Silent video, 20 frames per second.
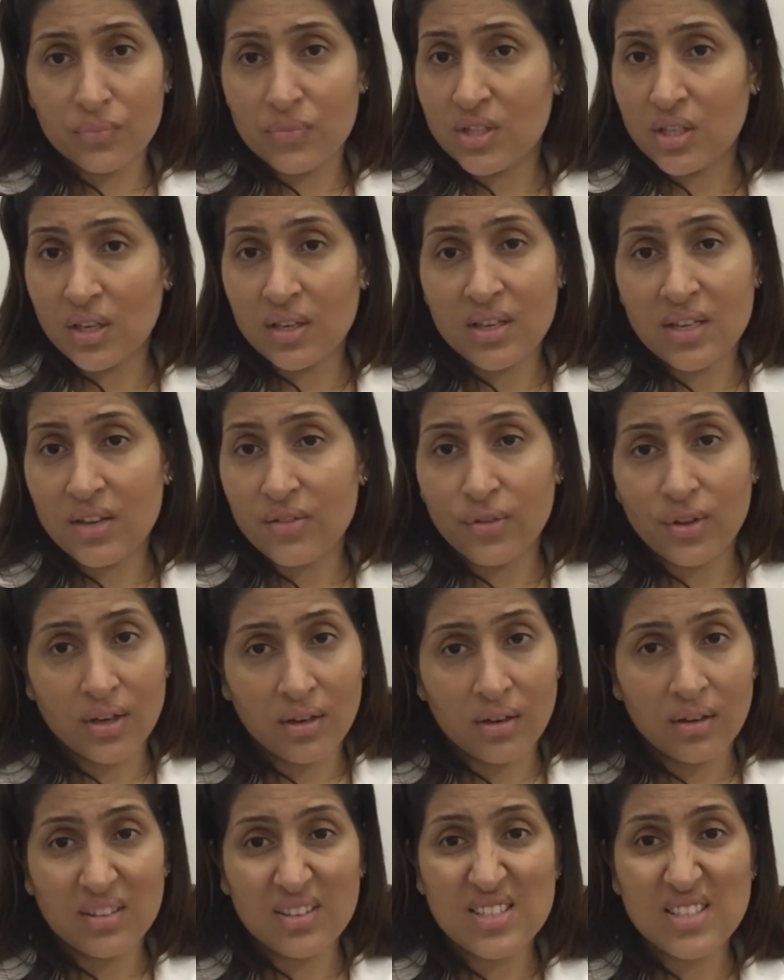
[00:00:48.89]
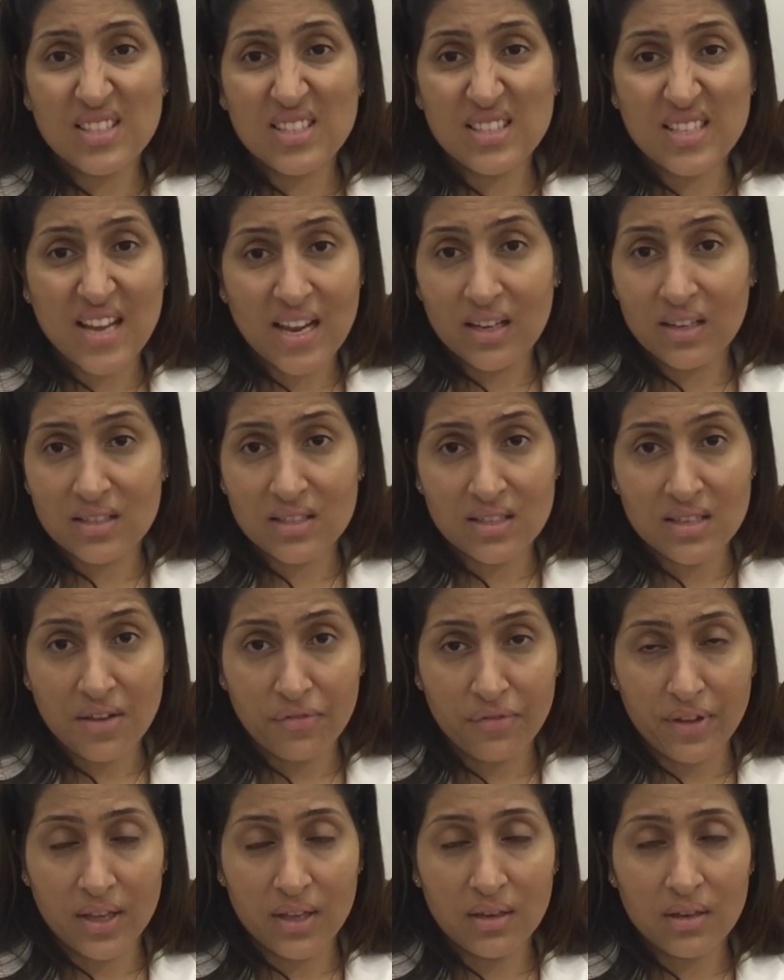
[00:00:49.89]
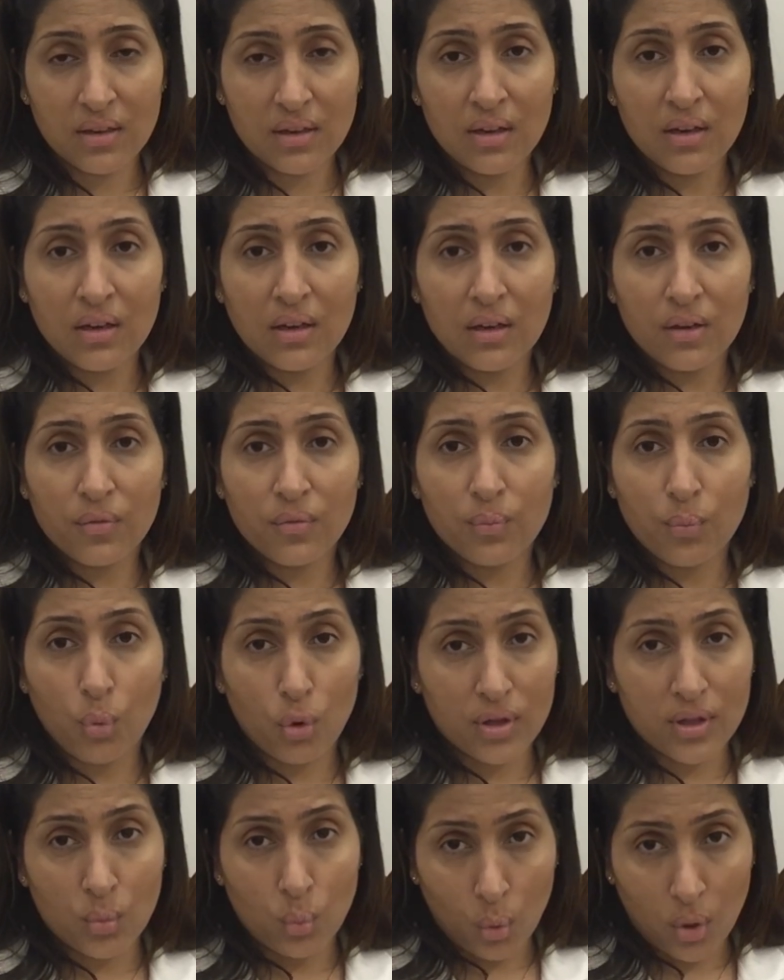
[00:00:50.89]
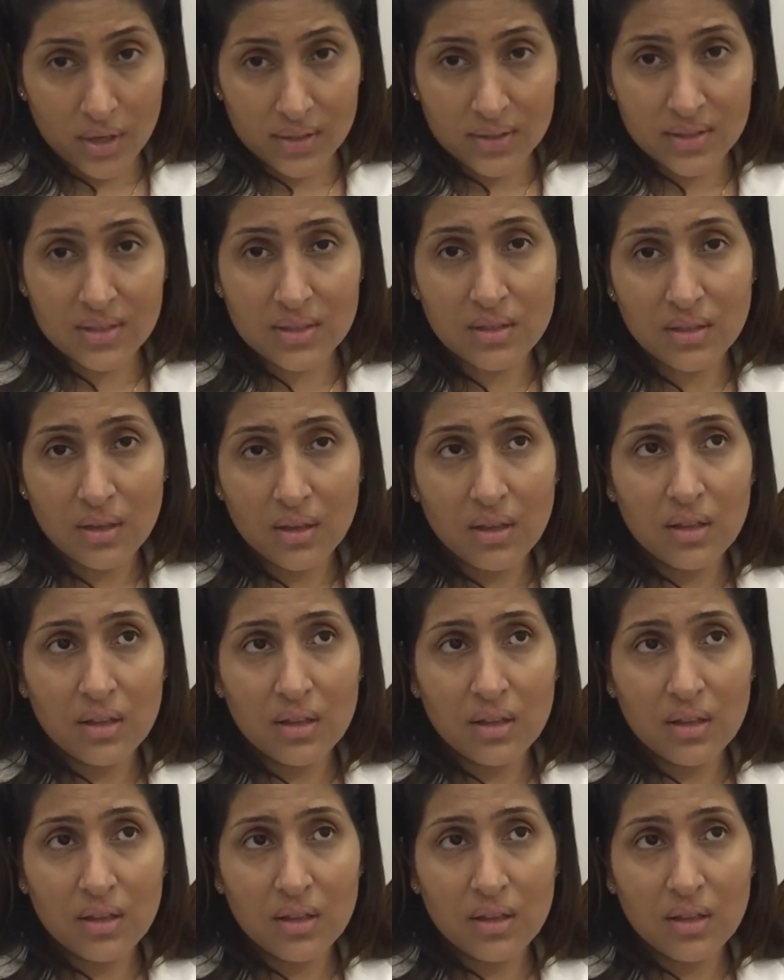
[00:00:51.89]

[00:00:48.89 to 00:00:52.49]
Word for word: didn't even stay to sniff it more than once.